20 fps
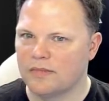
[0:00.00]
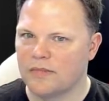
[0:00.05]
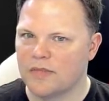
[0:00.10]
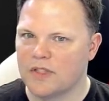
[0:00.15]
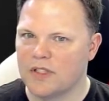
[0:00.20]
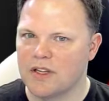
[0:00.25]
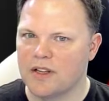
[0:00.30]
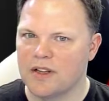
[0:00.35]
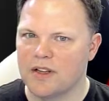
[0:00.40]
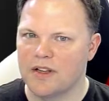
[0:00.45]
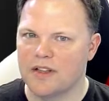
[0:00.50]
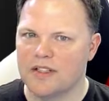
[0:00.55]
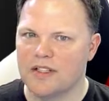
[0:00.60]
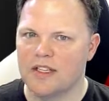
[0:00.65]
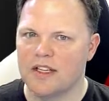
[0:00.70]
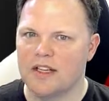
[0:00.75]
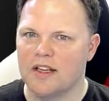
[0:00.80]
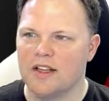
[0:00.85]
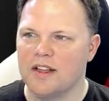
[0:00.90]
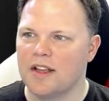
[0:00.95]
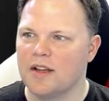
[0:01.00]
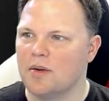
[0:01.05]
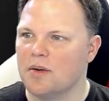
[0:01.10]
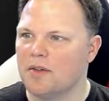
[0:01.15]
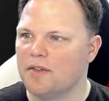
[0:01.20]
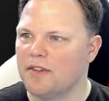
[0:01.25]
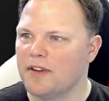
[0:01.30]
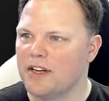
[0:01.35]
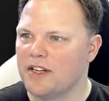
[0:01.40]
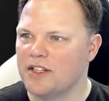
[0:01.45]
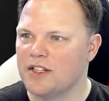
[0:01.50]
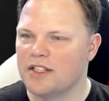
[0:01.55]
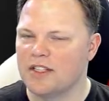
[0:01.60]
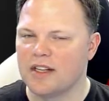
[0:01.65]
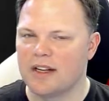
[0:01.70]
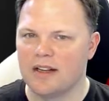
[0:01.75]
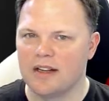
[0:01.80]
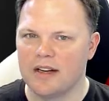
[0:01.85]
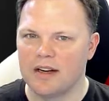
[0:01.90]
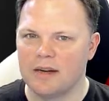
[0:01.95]
So they will finish
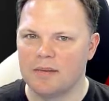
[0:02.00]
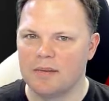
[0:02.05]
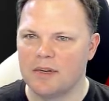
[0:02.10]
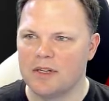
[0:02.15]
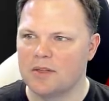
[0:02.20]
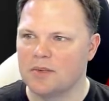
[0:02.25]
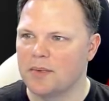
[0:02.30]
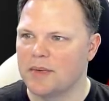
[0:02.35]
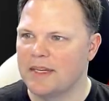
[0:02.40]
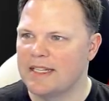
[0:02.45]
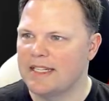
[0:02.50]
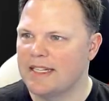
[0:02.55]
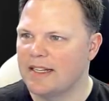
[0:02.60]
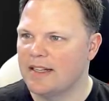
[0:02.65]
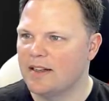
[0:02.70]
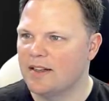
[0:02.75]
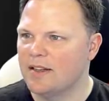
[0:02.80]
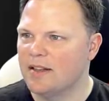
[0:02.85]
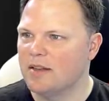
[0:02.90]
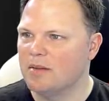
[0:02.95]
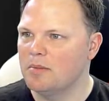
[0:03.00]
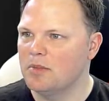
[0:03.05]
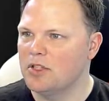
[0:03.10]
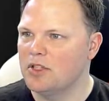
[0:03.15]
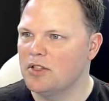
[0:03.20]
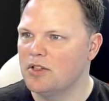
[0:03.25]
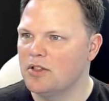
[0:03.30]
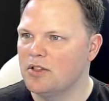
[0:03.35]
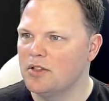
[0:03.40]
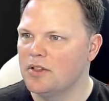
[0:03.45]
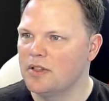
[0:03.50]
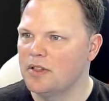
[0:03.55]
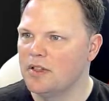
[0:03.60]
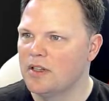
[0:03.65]
installing updates when we tell them to.